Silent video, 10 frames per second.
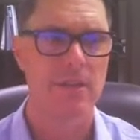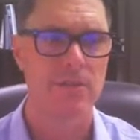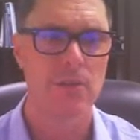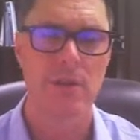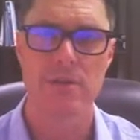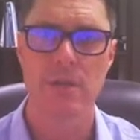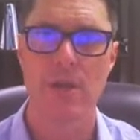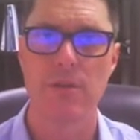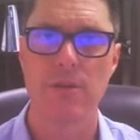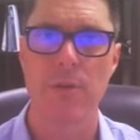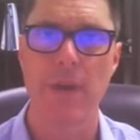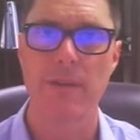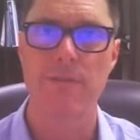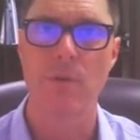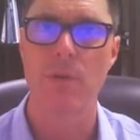2 years ago you were
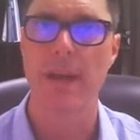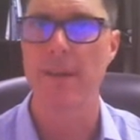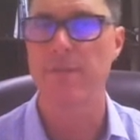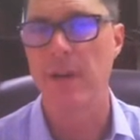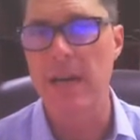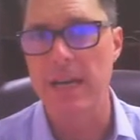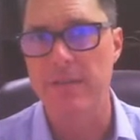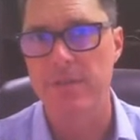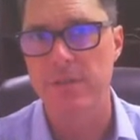paying 4.5, 5.